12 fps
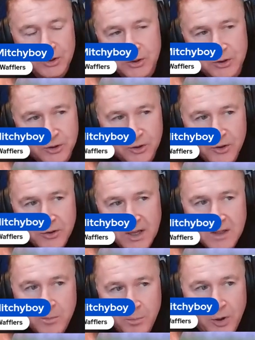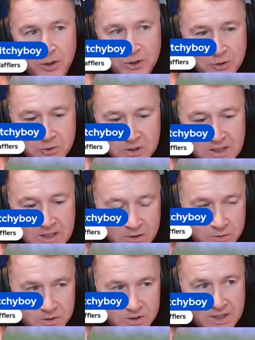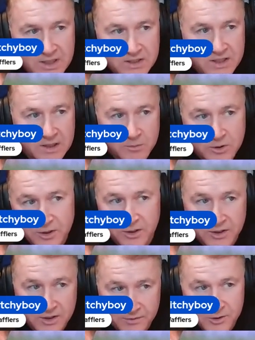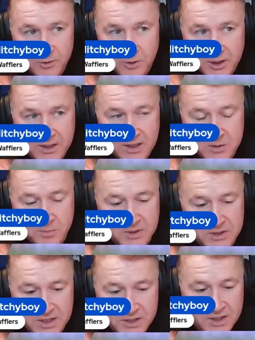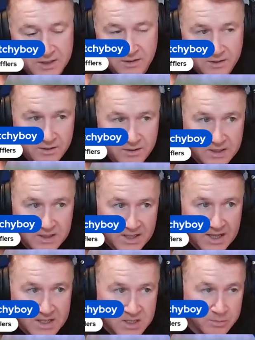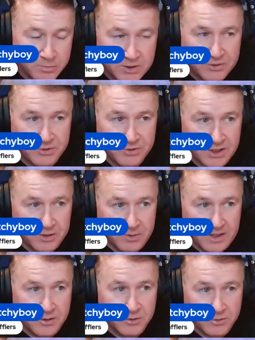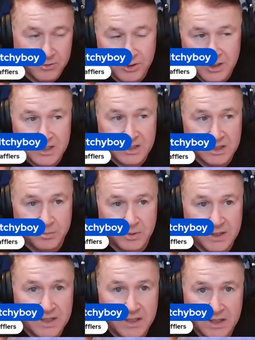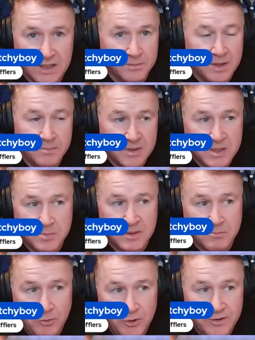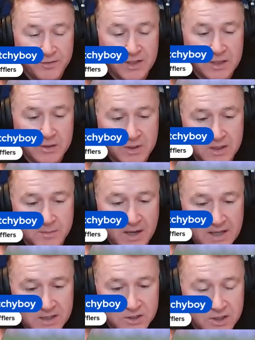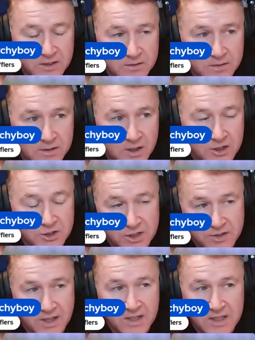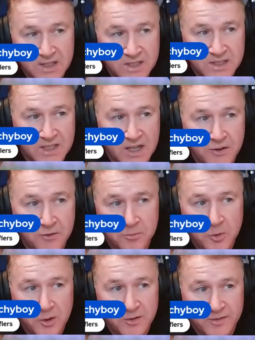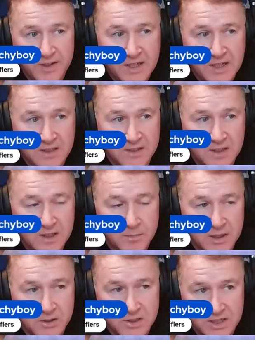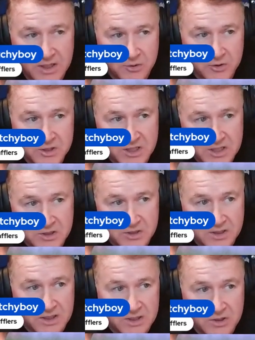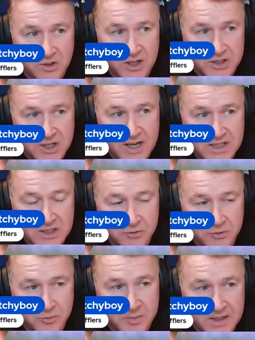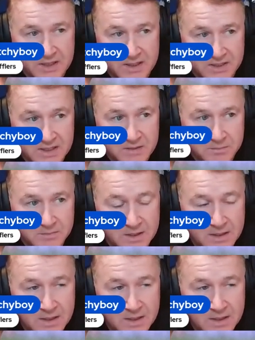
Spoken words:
Do you think Pochettino said to him, look, if you want this position, these guys are playing really well. You need to play. Maybe he's been motivated by the manager. Or do you think he's self-motivated because he knows he's got a chance he'll not be in the team?